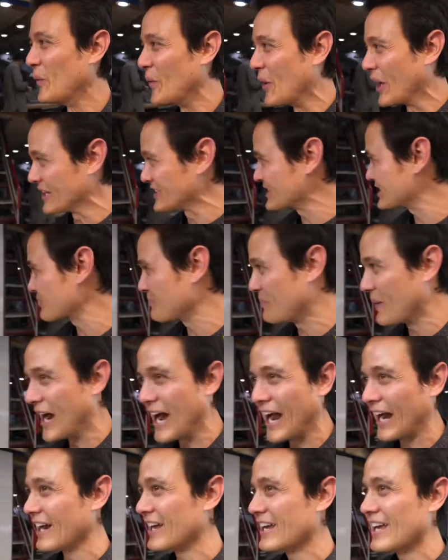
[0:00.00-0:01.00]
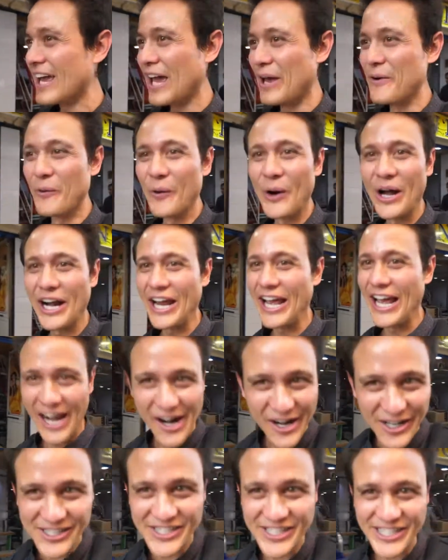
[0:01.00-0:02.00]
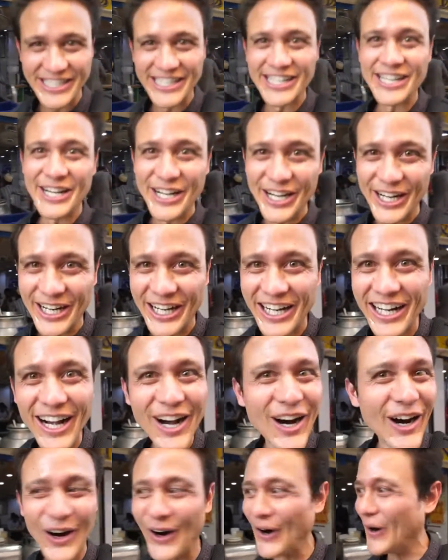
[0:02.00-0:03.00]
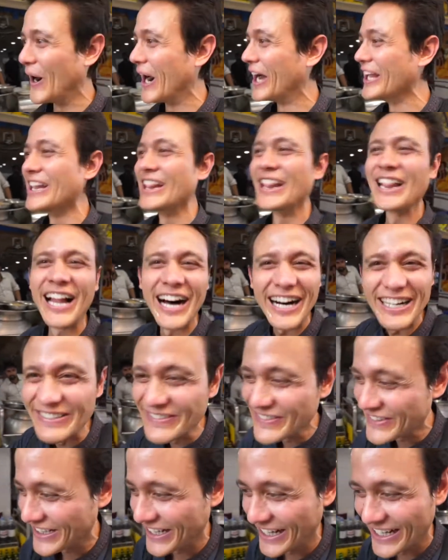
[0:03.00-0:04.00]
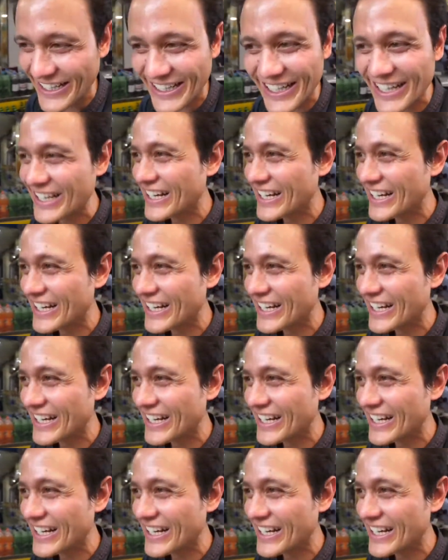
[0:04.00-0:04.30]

What a spot and what energy here. Oh, I loved it.